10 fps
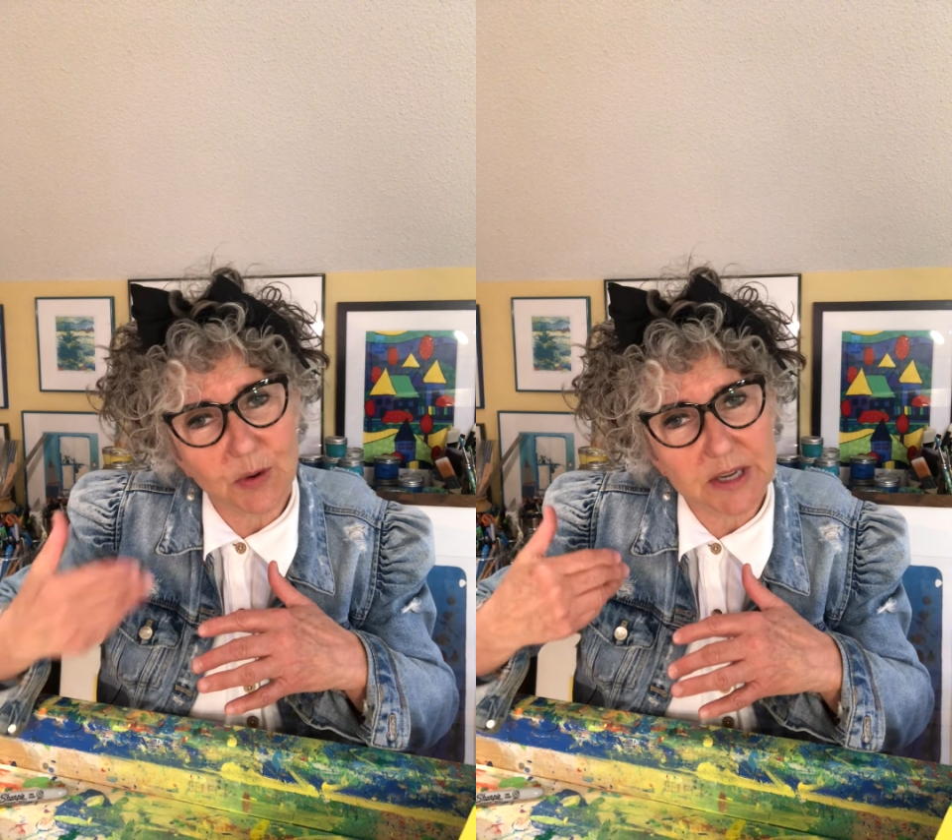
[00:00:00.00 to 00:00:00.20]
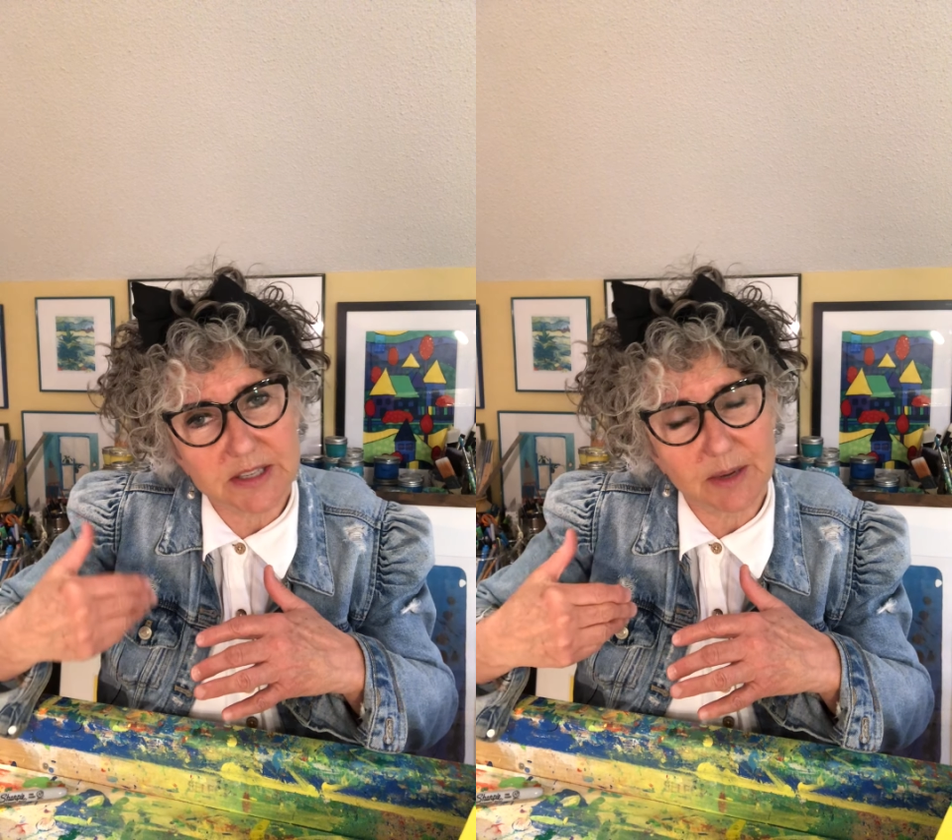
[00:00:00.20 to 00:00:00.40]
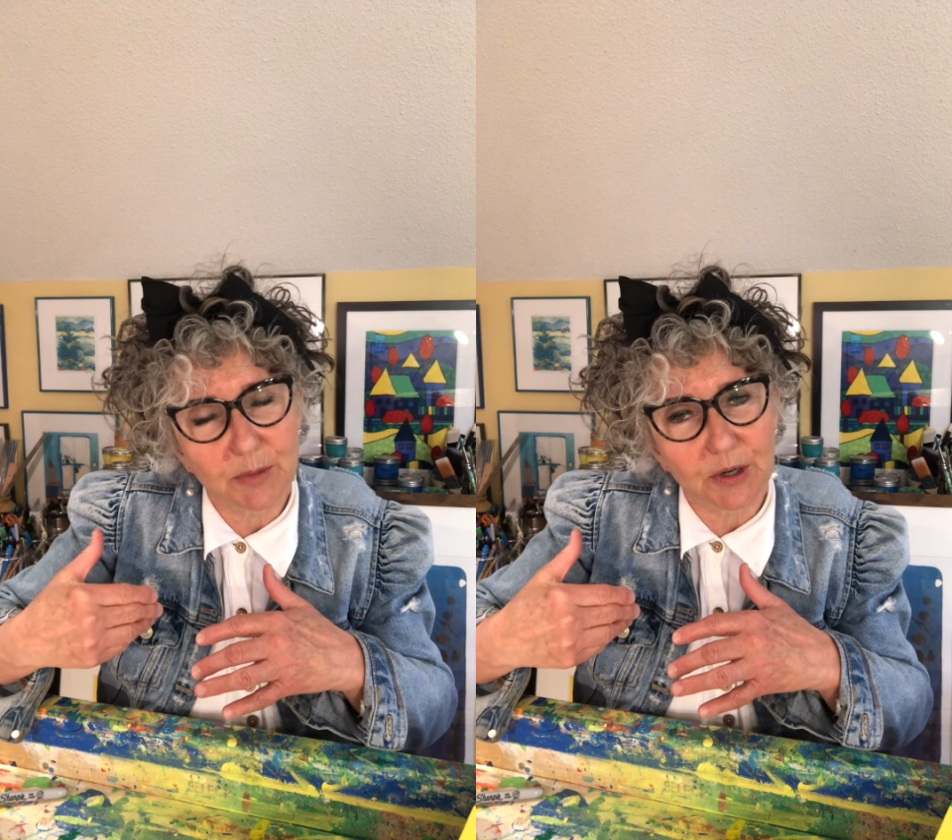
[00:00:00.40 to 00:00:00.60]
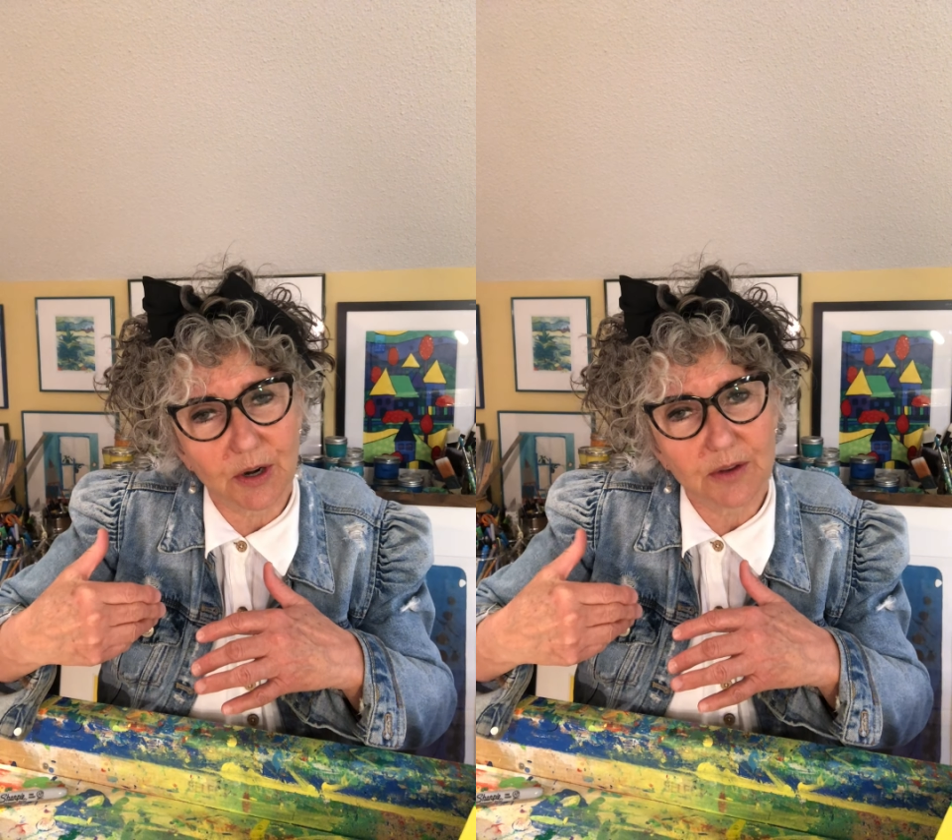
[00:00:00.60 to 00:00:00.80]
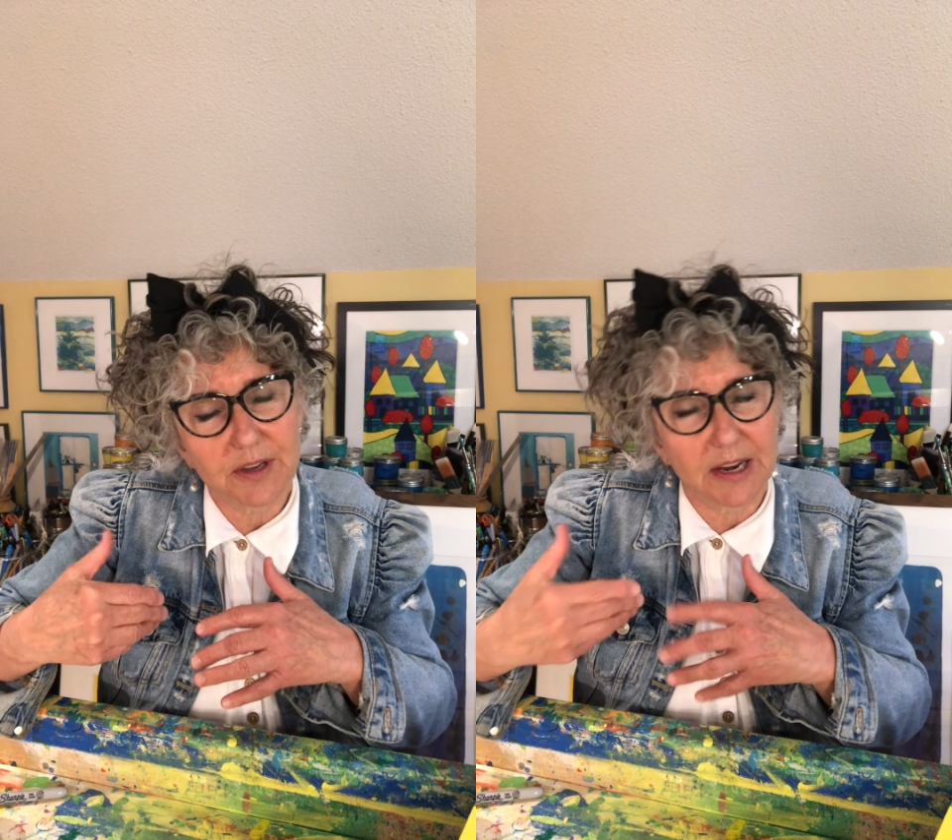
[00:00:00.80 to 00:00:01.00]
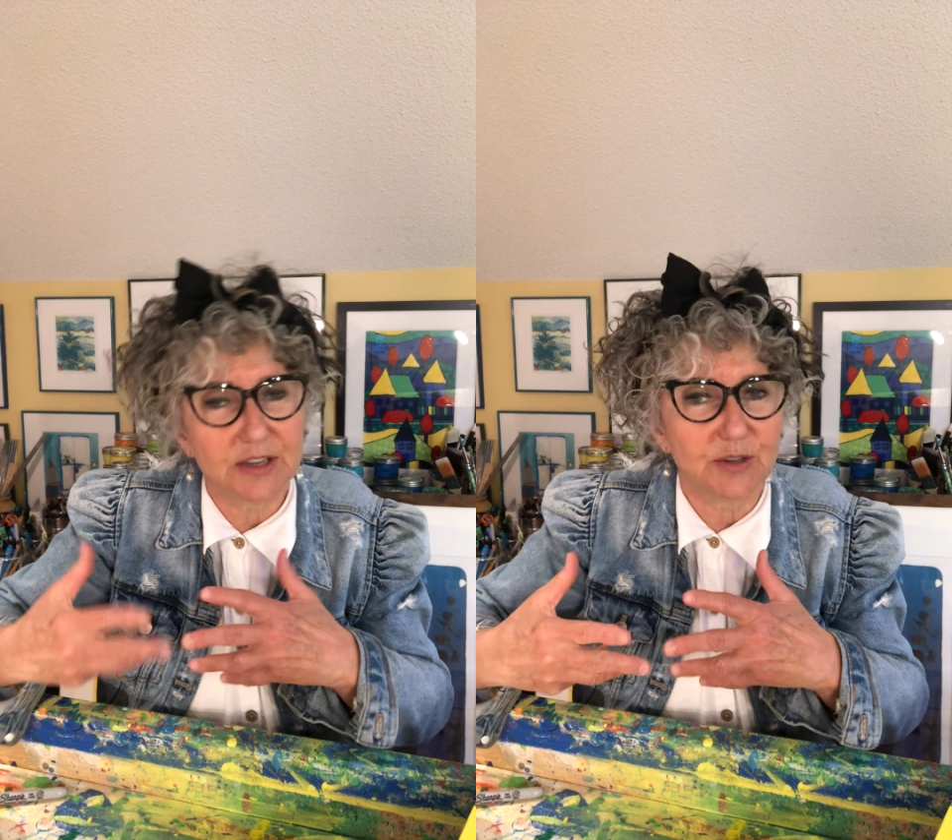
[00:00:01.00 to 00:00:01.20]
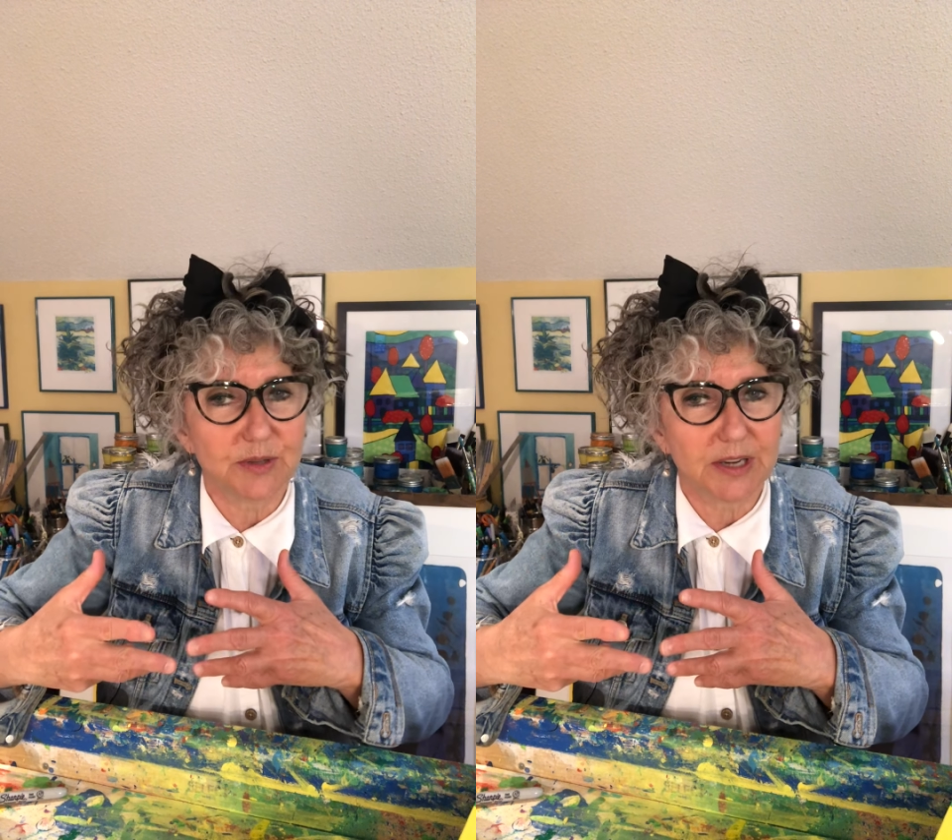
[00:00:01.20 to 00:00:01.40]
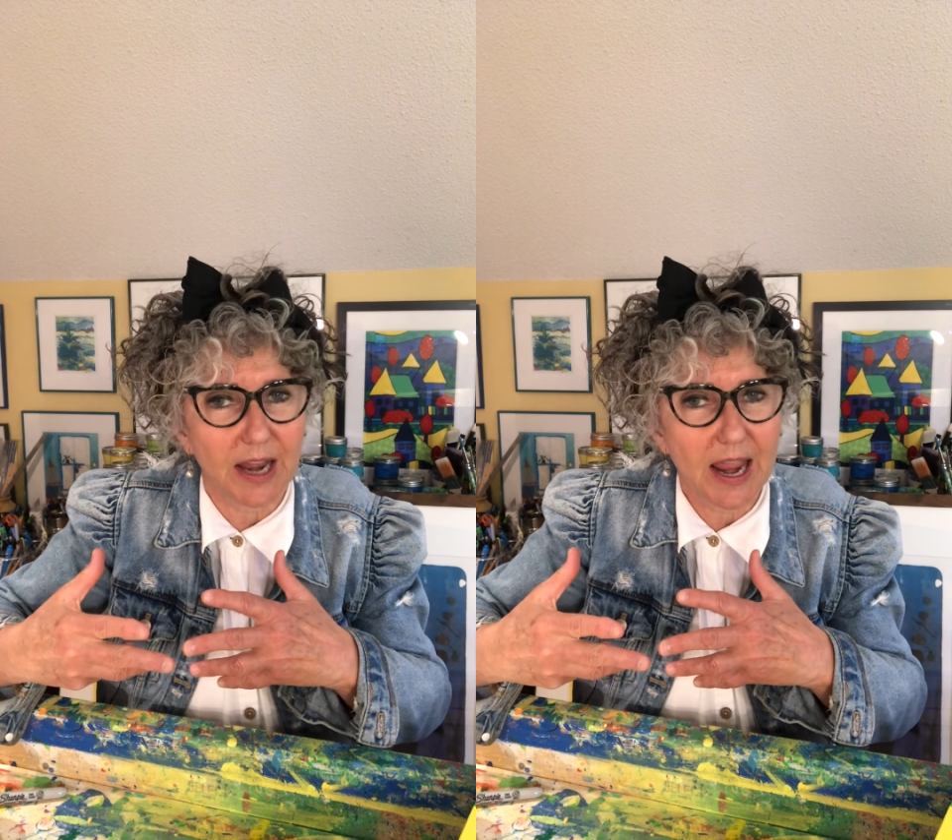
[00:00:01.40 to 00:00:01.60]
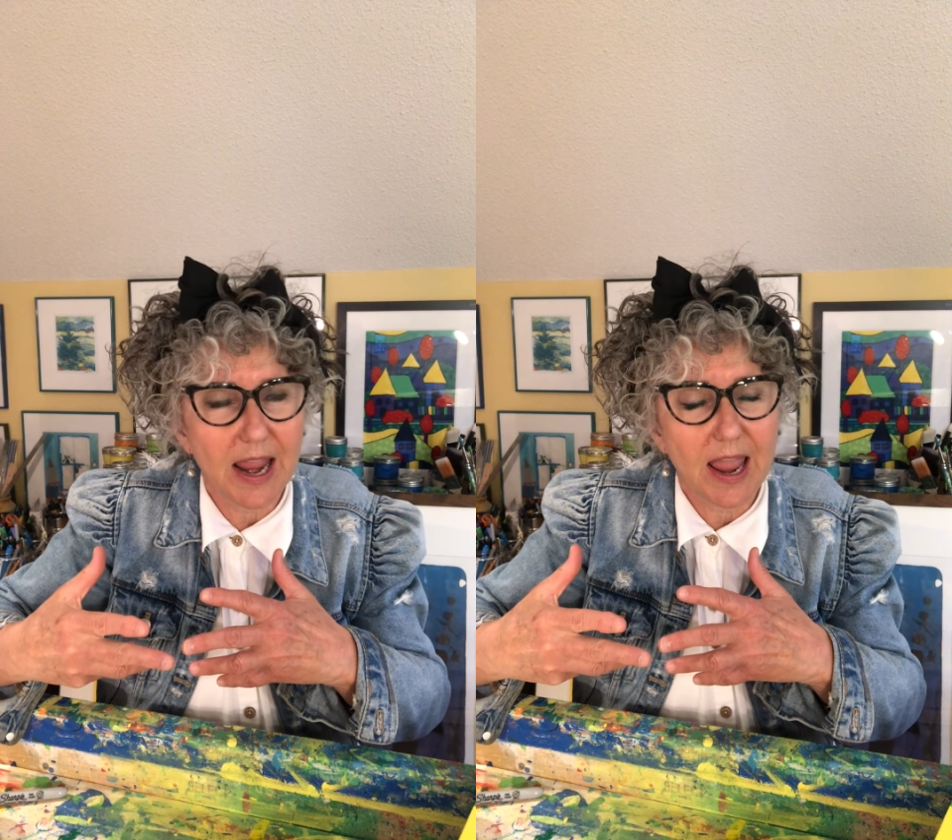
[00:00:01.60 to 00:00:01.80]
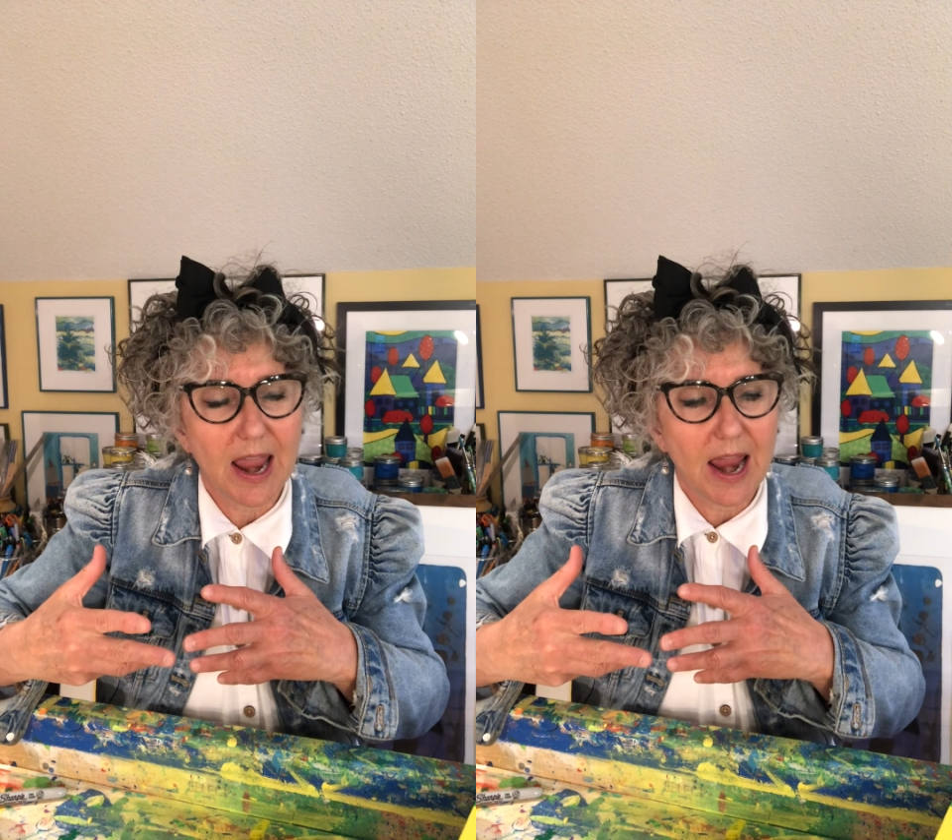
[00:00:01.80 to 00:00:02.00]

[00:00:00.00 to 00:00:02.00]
quite similar that I do today.